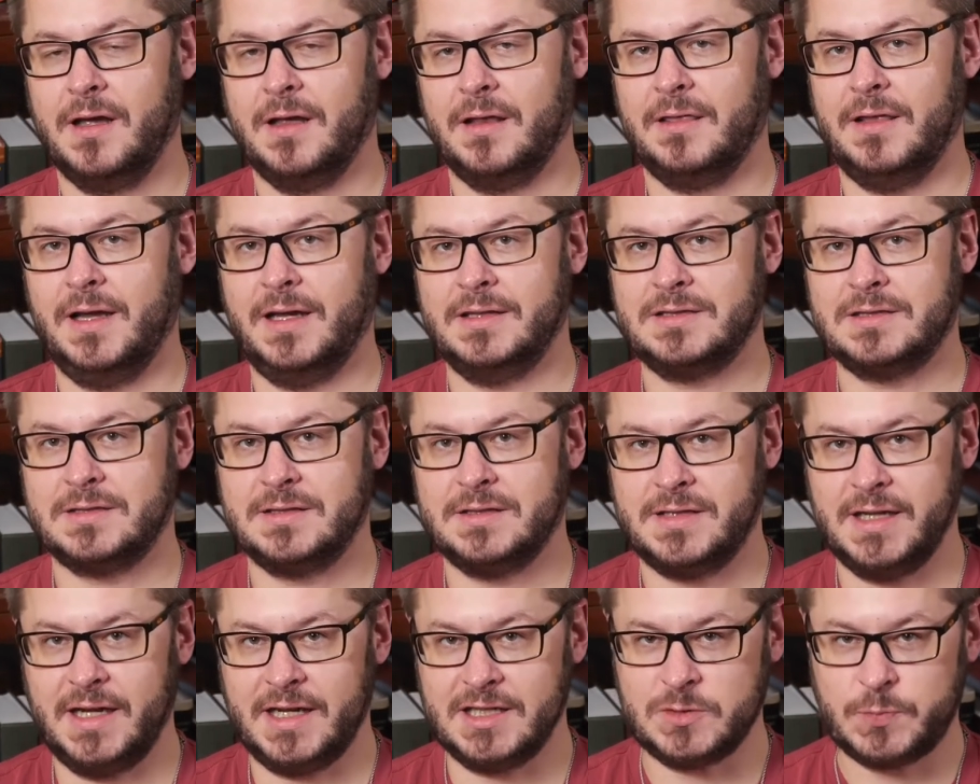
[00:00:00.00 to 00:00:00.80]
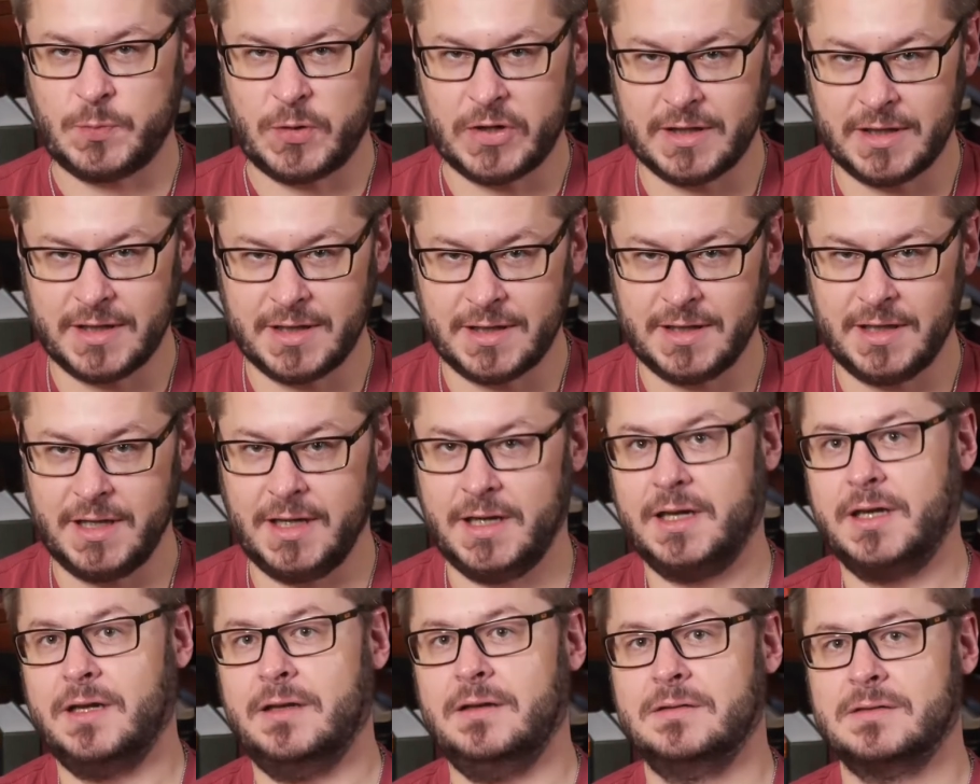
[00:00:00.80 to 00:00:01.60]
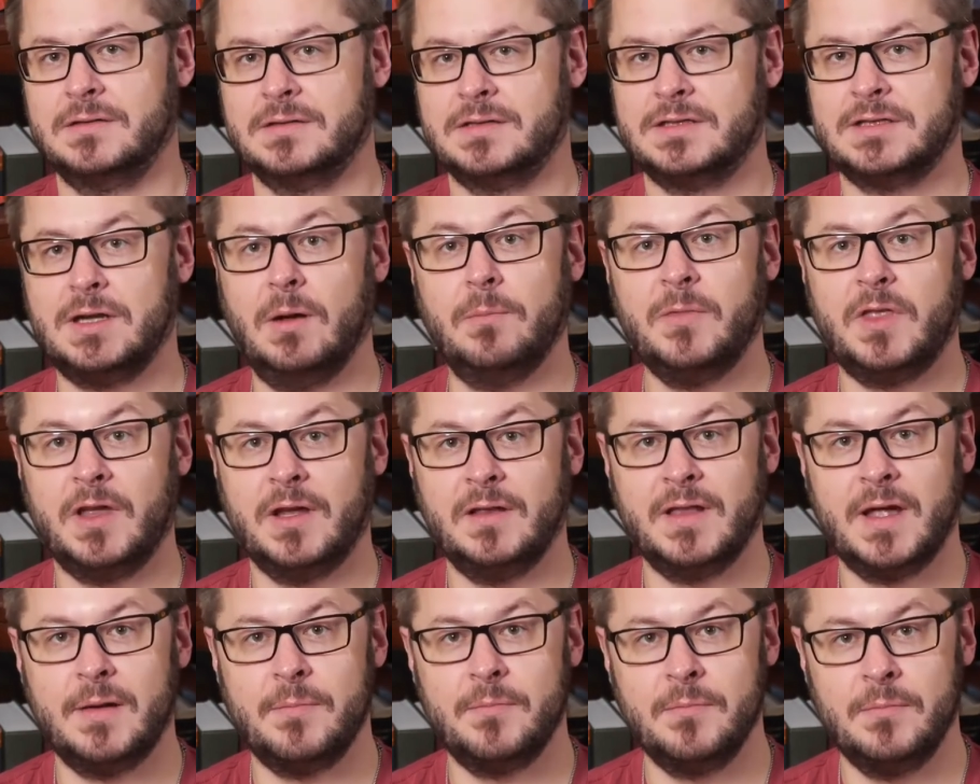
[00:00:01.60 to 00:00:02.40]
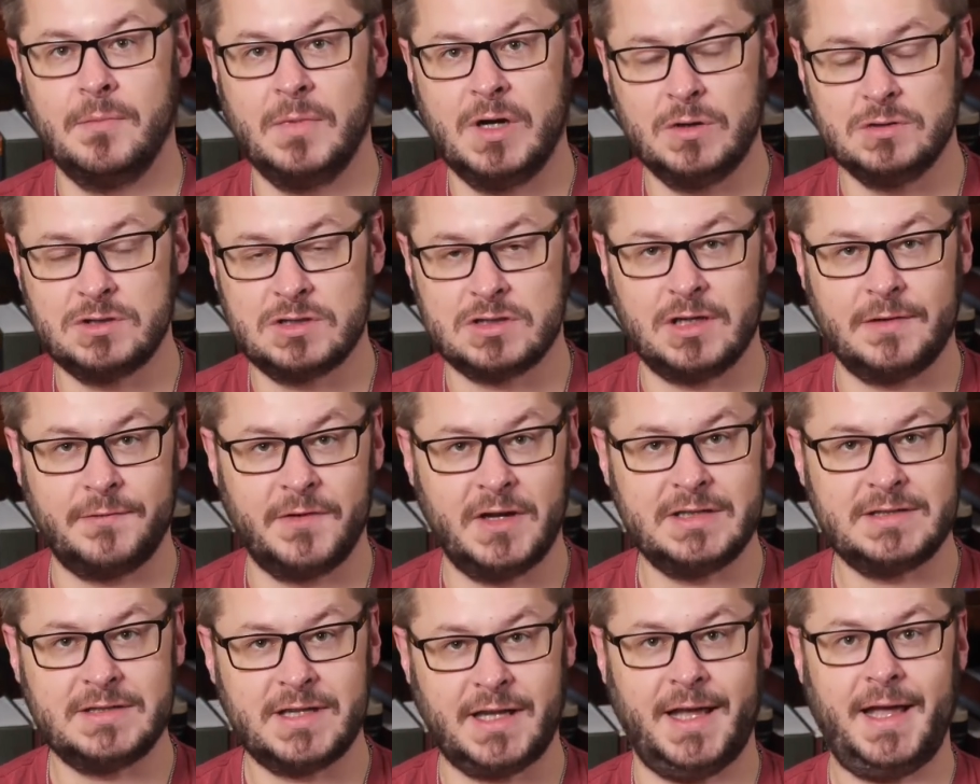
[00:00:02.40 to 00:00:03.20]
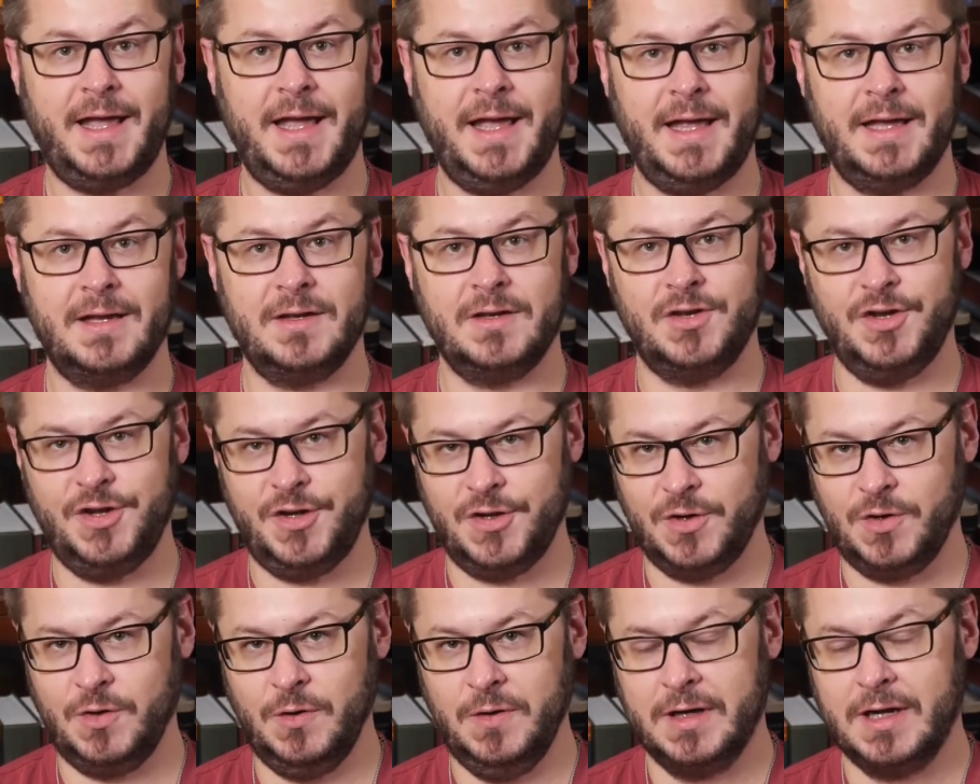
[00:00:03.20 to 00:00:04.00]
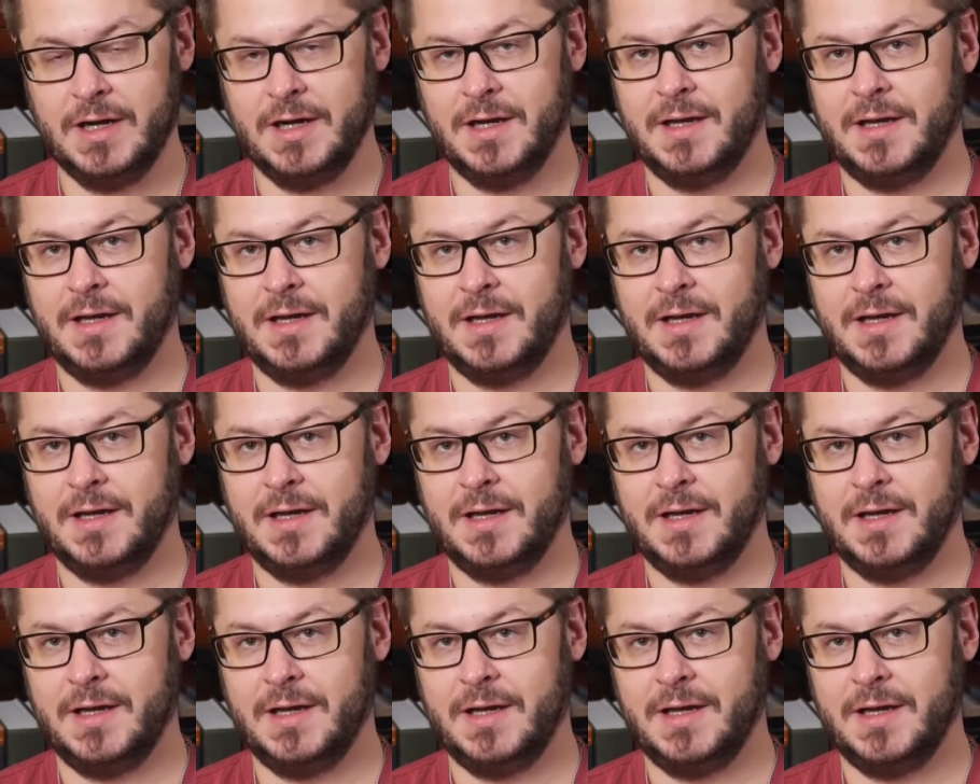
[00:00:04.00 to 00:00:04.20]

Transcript: that's desperately needed, something that most of us can't do,